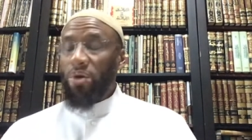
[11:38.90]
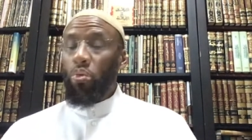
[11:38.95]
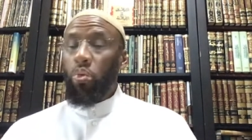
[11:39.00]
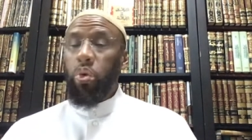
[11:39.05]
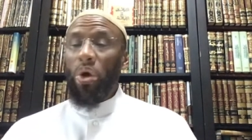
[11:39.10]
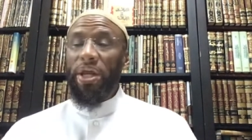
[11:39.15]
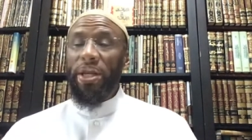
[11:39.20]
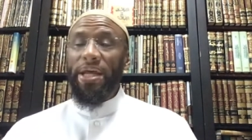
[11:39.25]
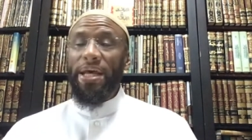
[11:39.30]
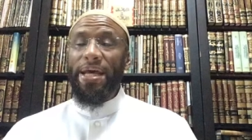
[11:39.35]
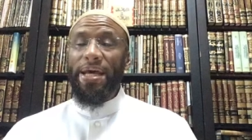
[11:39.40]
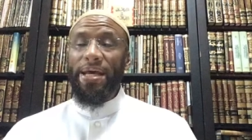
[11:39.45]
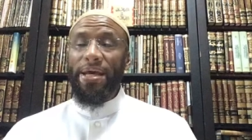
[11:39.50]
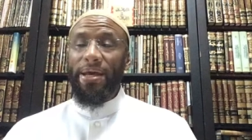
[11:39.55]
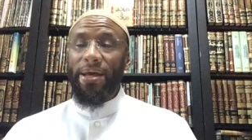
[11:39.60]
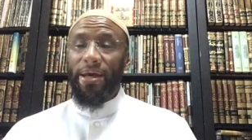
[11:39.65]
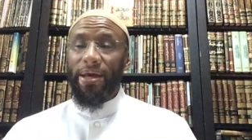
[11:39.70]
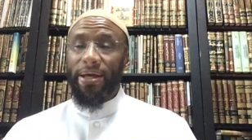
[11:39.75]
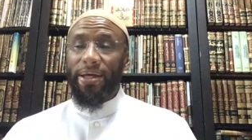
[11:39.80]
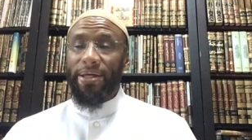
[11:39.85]
And when
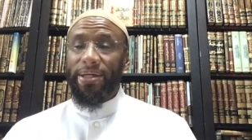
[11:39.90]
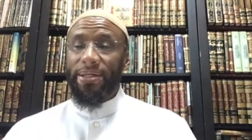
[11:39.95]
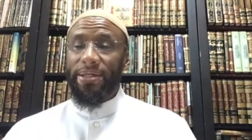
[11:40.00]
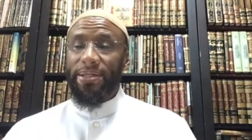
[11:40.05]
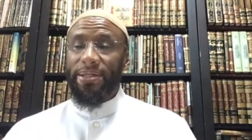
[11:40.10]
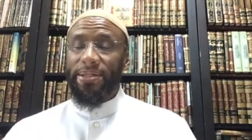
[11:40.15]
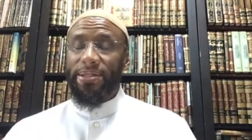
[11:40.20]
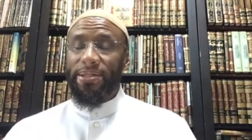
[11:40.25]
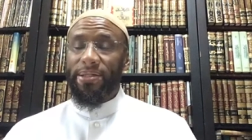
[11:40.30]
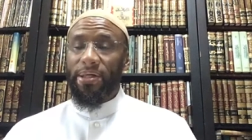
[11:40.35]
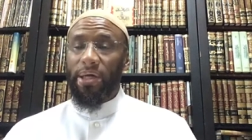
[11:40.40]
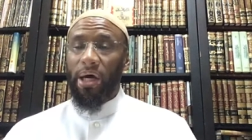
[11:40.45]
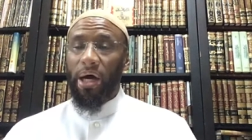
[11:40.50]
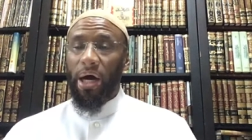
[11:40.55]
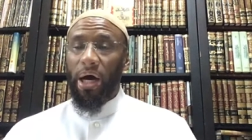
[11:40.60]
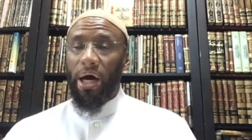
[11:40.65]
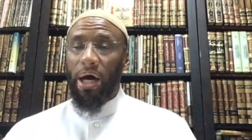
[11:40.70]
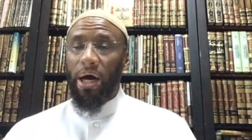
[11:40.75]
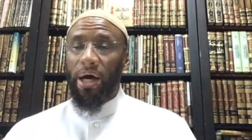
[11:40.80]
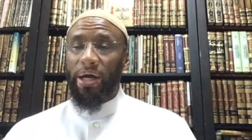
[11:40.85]
he
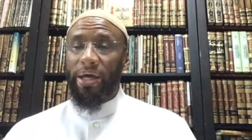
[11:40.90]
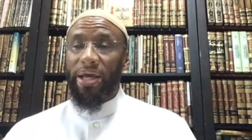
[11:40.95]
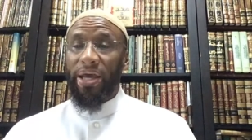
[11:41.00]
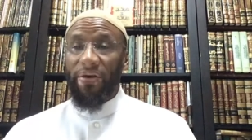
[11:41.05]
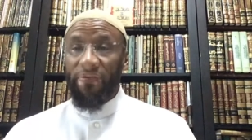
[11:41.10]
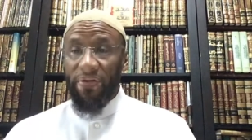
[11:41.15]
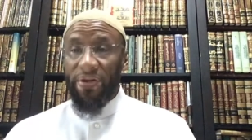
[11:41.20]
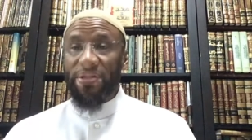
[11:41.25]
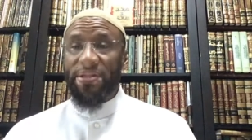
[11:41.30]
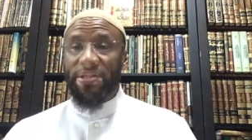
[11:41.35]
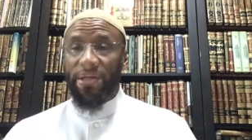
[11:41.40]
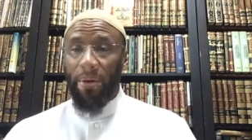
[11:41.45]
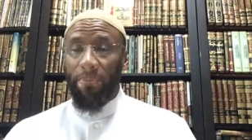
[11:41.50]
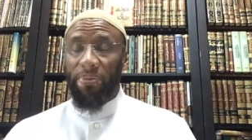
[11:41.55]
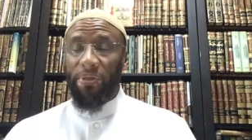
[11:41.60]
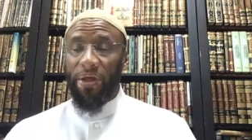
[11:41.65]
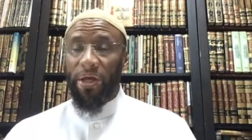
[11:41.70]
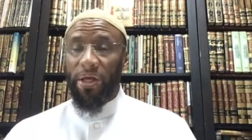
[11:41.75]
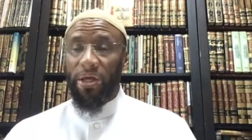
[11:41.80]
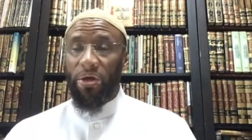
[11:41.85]
is uh, given
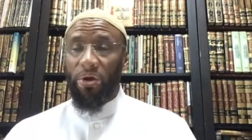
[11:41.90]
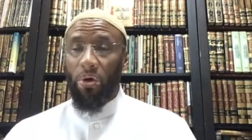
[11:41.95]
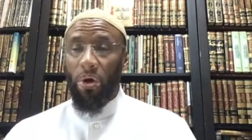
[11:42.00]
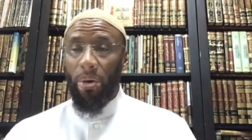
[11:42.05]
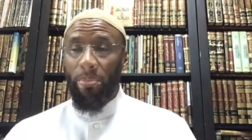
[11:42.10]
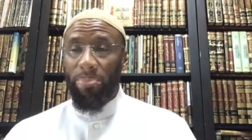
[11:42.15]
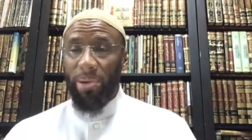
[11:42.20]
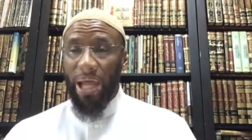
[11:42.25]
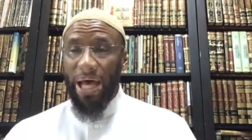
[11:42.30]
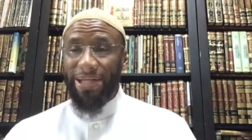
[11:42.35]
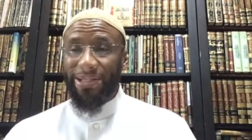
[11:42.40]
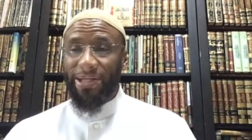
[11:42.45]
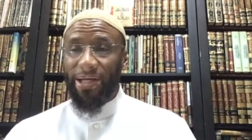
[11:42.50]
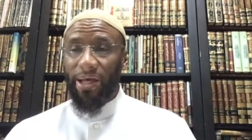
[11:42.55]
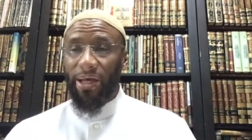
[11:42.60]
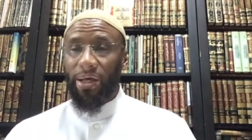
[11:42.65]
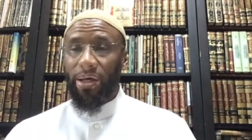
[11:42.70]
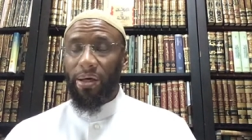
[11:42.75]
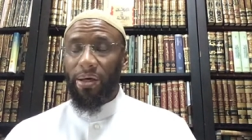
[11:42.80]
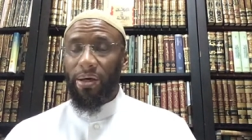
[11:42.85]
something, you know, a
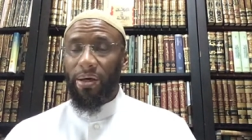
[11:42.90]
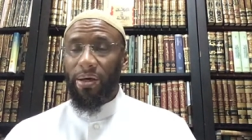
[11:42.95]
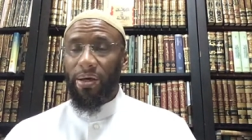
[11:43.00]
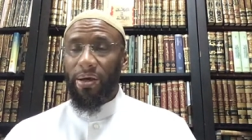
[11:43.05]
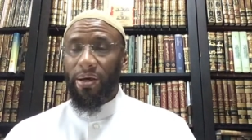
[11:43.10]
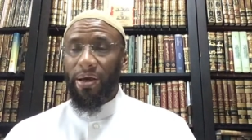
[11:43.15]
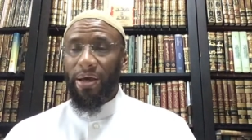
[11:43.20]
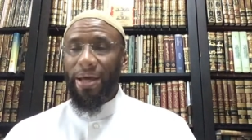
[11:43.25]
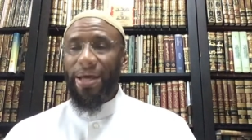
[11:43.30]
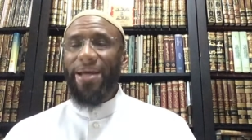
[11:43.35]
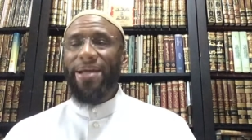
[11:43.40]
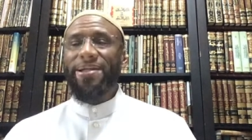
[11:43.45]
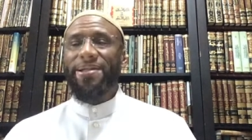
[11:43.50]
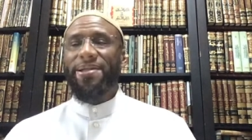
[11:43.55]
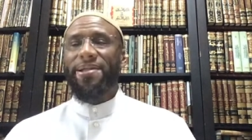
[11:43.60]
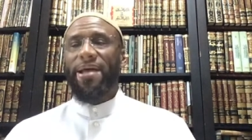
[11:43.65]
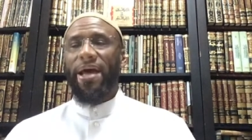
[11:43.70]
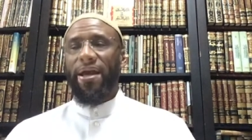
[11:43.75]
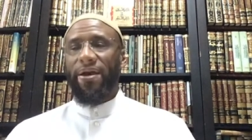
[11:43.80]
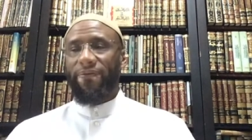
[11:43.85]
blessing,
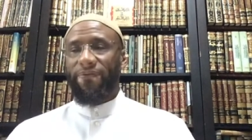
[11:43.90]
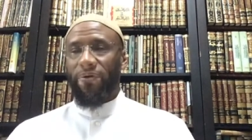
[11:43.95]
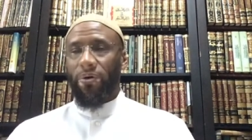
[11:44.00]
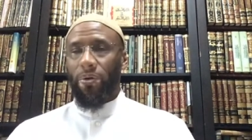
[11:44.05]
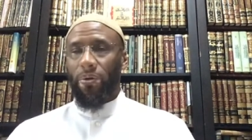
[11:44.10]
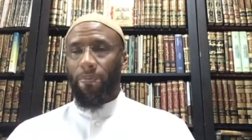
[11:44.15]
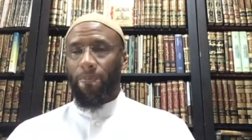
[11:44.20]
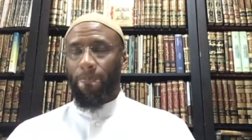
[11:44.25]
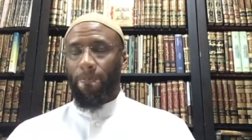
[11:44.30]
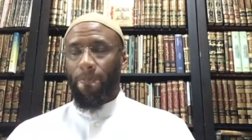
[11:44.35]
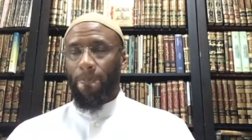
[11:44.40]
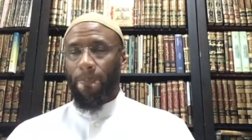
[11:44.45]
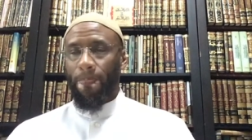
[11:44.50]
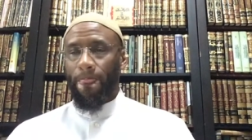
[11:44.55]
he is thankful.